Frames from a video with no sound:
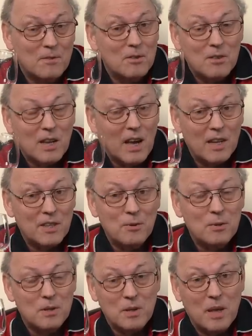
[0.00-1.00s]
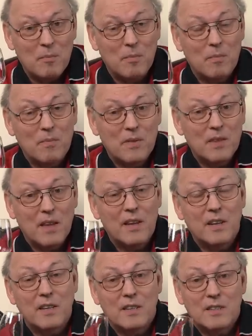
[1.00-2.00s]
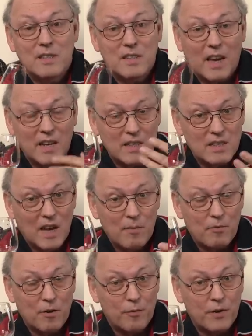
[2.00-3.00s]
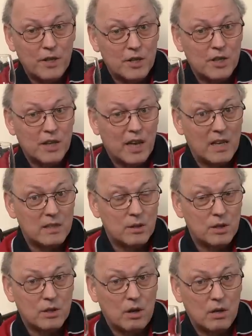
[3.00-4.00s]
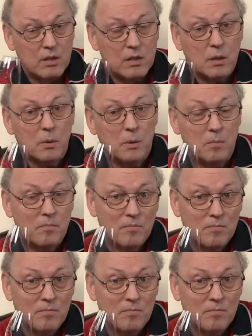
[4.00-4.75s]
You can't use them a second time for finishing as the Scots do,